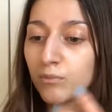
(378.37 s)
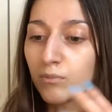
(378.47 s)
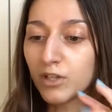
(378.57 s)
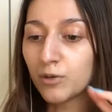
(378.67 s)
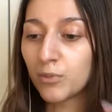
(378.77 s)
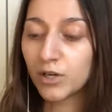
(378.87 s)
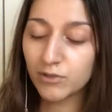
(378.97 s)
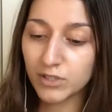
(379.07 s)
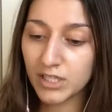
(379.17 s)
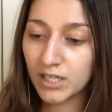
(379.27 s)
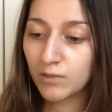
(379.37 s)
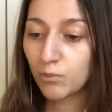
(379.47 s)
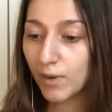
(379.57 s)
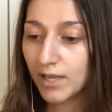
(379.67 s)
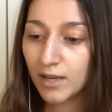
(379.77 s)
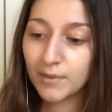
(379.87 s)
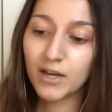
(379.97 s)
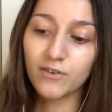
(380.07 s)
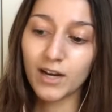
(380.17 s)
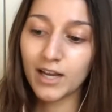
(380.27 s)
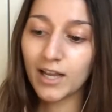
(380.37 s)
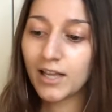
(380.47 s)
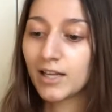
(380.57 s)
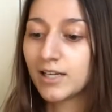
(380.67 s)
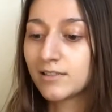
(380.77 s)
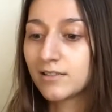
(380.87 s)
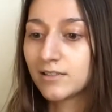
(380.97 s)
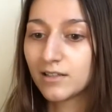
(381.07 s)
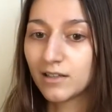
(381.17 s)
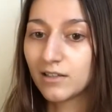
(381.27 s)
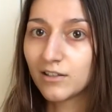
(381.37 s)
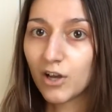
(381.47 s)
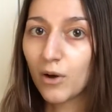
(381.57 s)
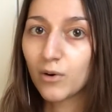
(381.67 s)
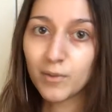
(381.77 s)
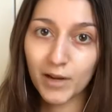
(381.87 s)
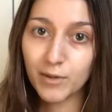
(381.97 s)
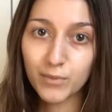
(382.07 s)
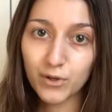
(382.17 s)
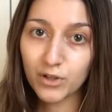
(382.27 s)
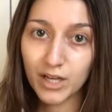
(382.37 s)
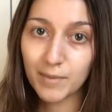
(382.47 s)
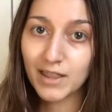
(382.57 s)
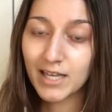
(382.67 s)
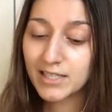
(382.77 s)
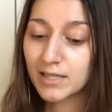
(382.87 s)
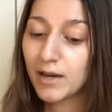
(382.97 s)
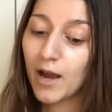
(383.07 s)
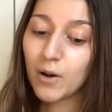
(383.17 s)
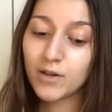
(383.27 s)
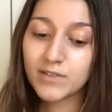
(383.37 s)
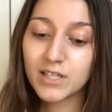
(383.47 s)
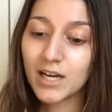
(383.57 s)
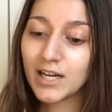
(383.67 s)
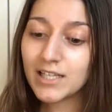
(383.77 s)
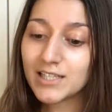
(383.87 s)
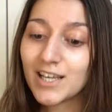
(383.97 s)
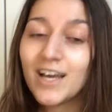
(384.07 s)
little morning routine, waking up, getting ready, and then I go to my computer, look at my things, and now all of a sudden it's